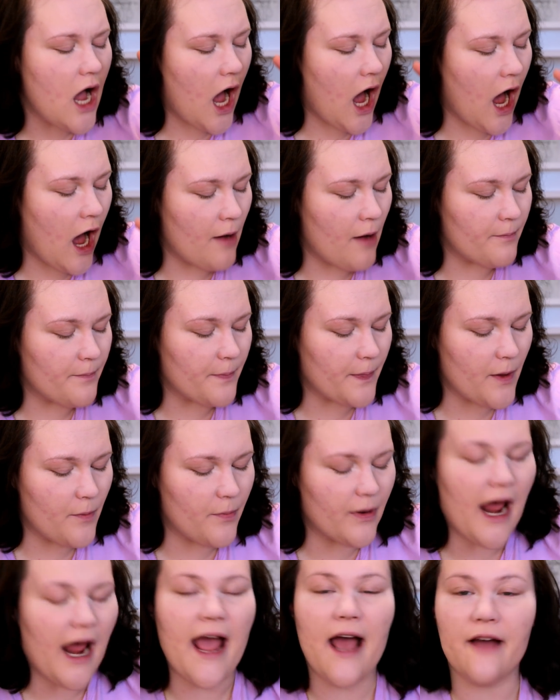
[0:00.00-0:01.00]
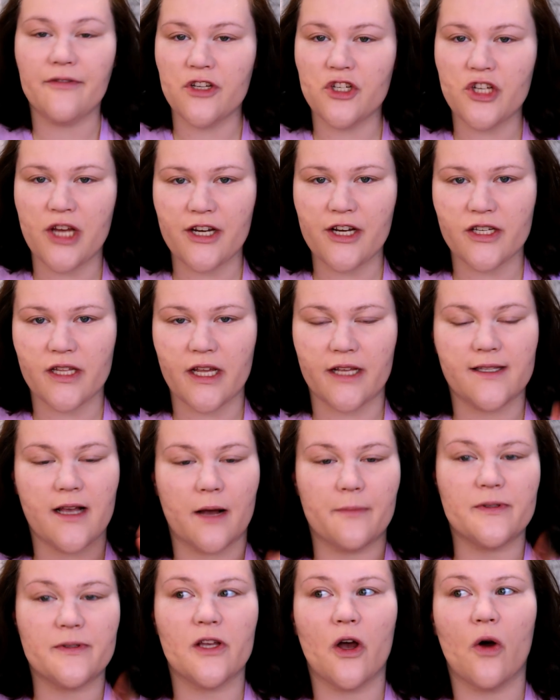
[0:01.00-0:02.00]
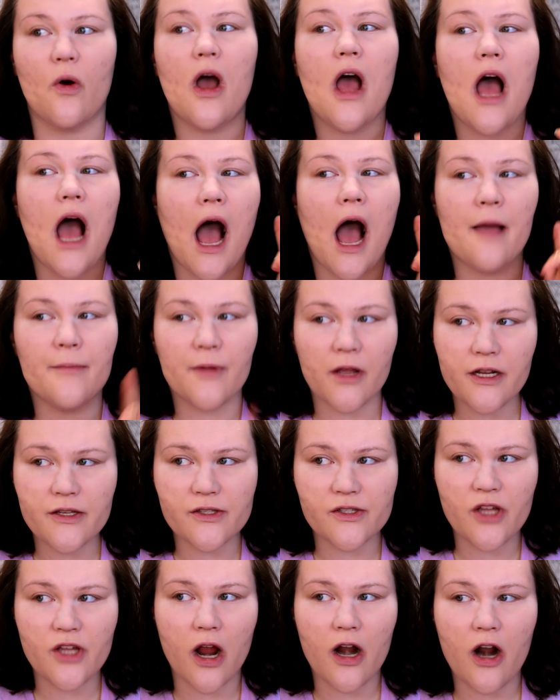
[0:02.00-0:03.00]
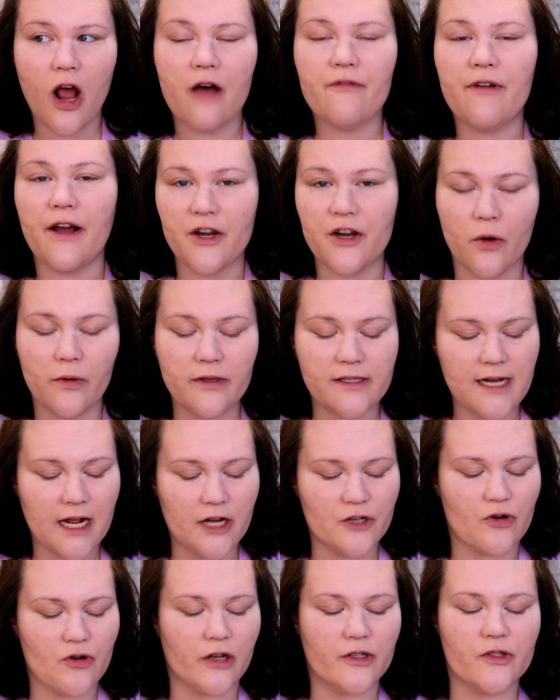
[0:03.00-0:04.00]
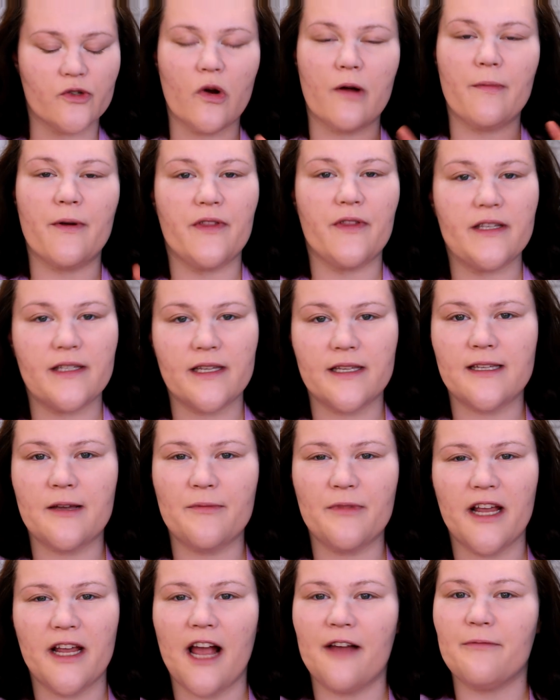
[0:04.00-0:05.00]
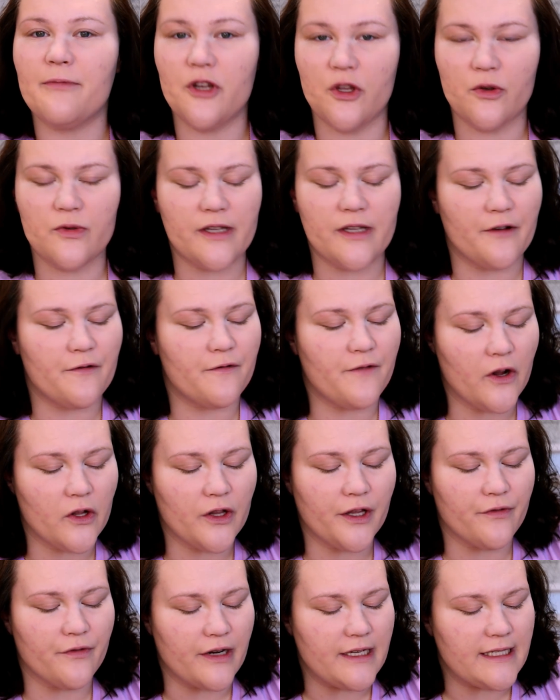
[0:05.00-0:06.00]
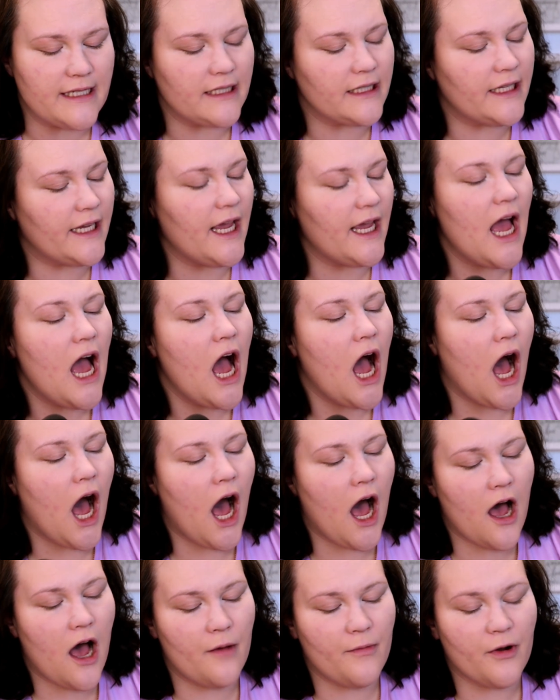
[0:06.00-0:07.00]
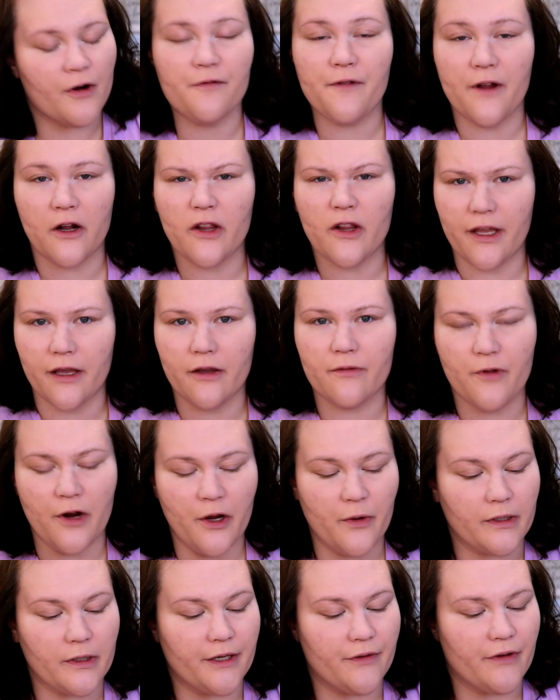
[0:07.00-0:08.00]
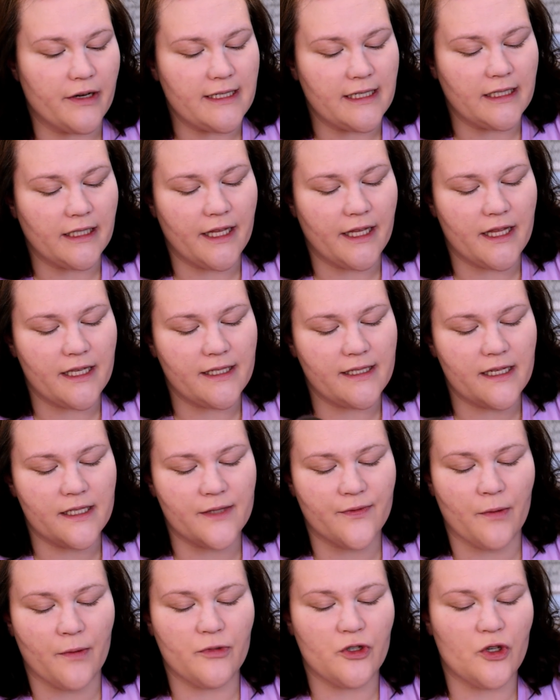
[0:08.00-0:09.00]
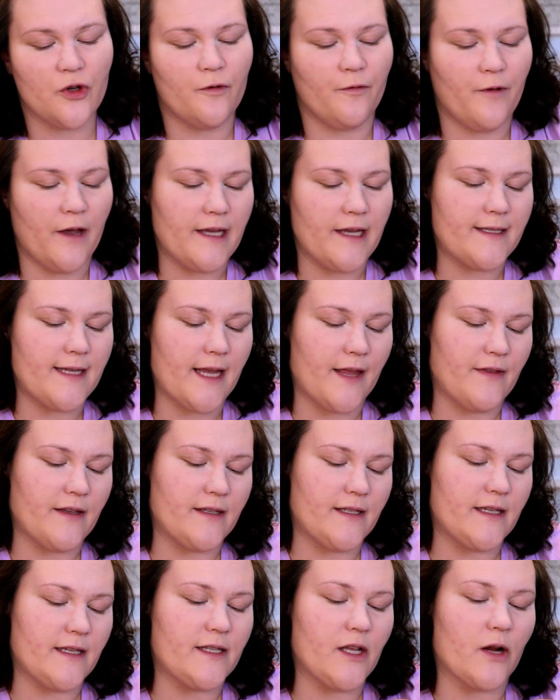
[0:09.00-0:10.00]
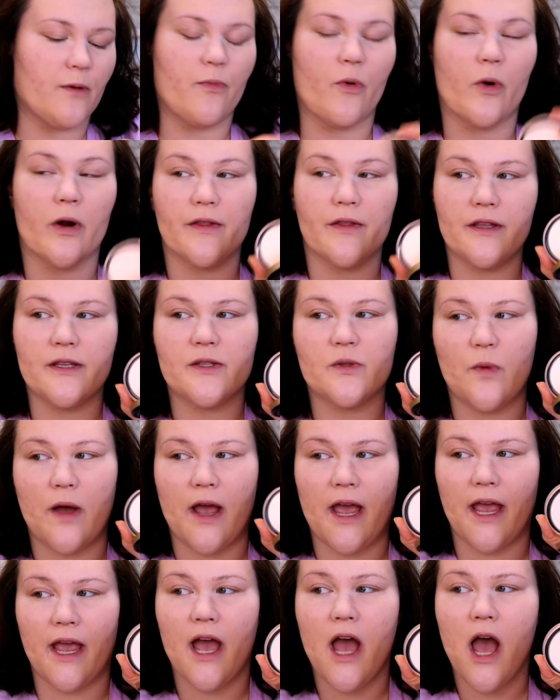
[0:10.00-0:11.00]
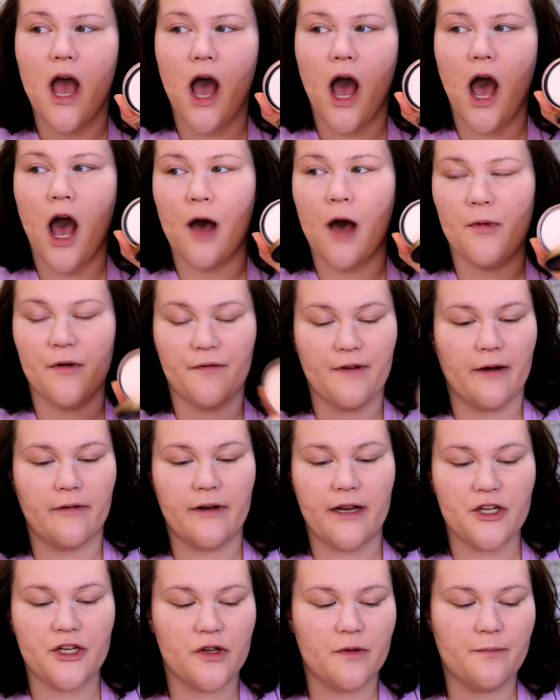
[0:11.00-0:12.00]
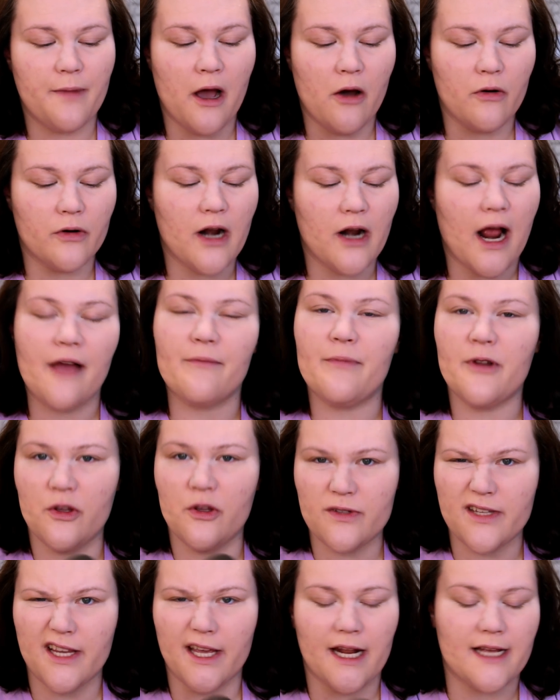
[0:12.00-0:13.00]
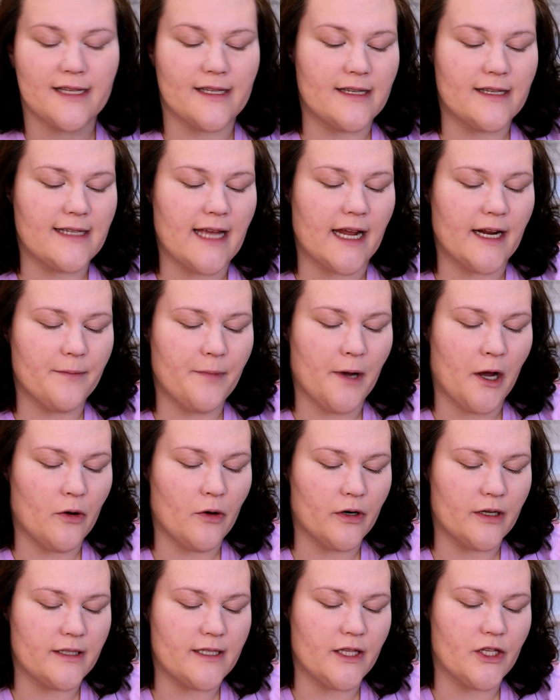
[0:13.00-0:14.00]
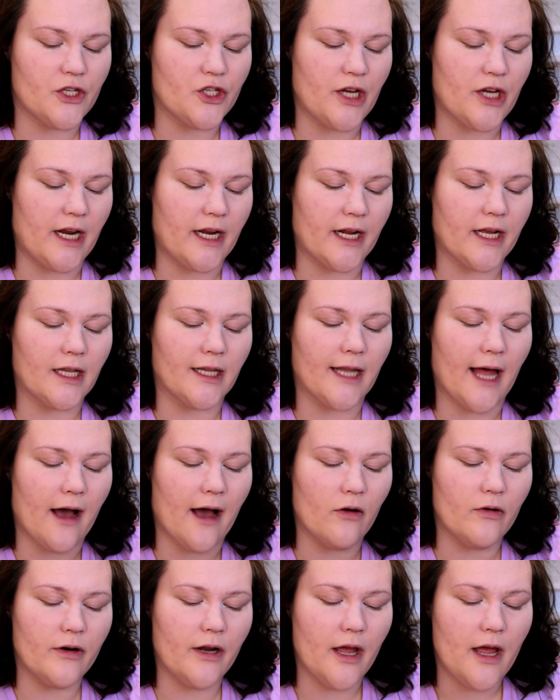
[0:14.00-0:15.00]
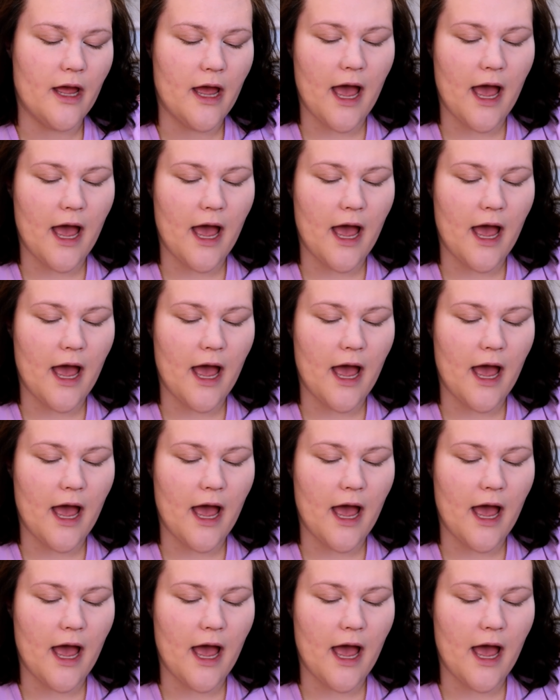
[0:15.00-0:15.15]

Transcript: Um, but I have to change things up. So I'm going to start off, I know it's not drugstore, but this is something I've been using fairly recently, um, or fairly frequently recently. This is from Too Faced and this is their Born This Way um, foundation powder. I've been using it as a setting powder. It's in the shade Cloud.